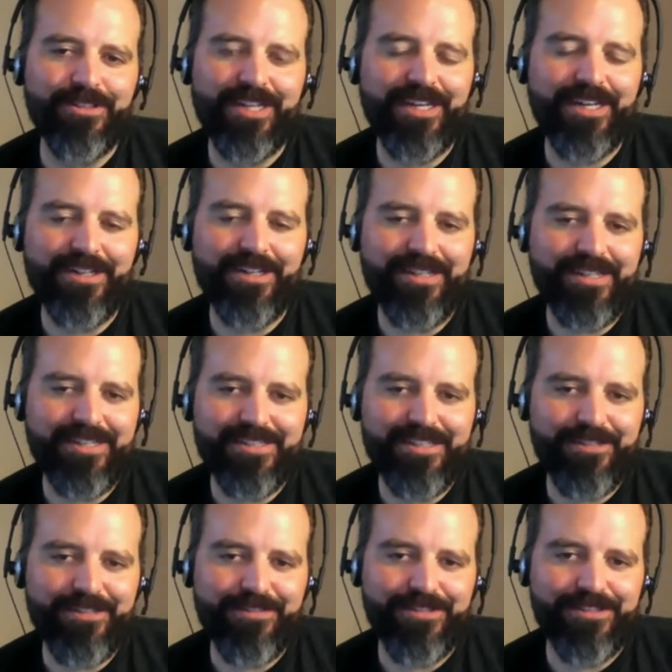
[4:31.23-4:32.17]
Like, all that
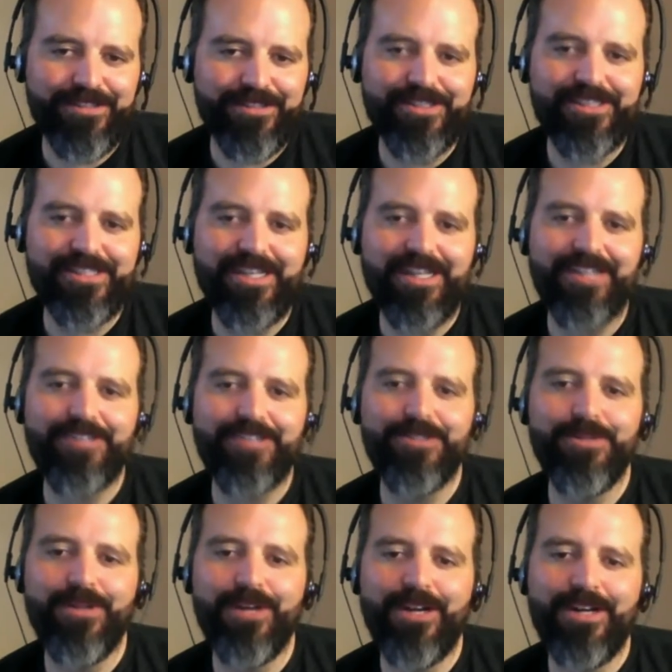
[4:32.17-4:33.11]
stuff is just like
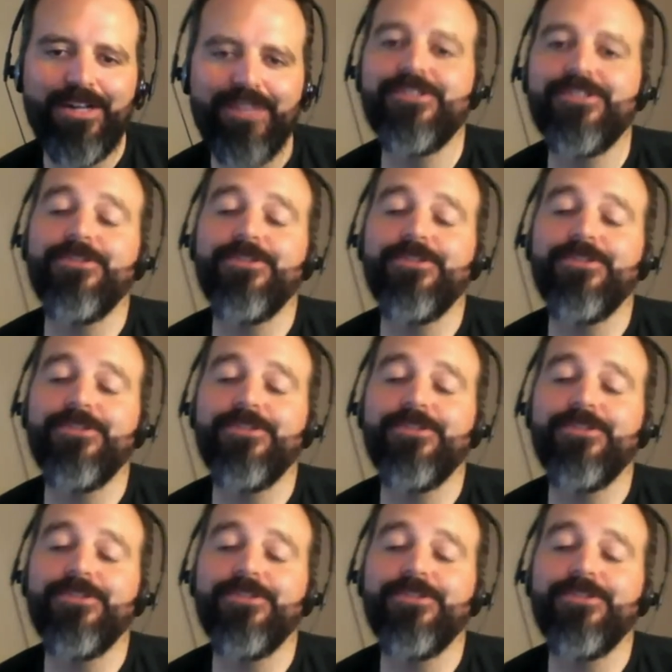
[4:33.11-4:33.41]
too hard.